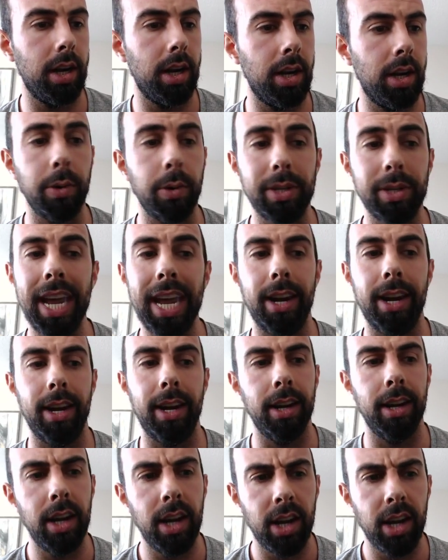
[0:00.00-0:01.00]
No,
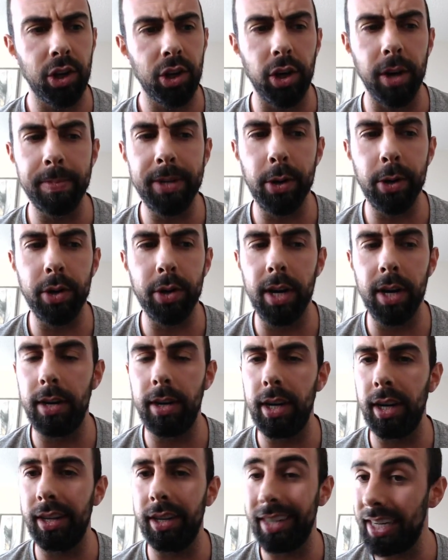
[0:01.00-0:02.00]
10. Crypto
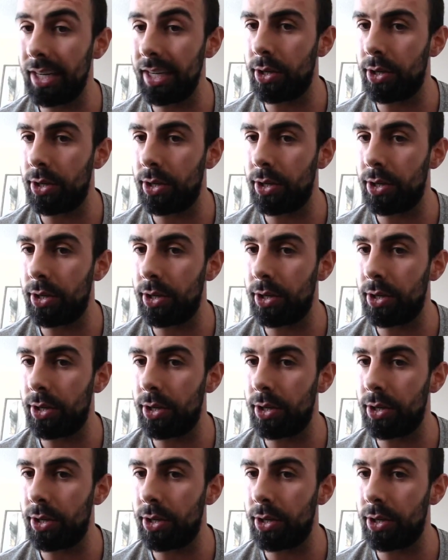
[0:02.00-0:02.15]
could lead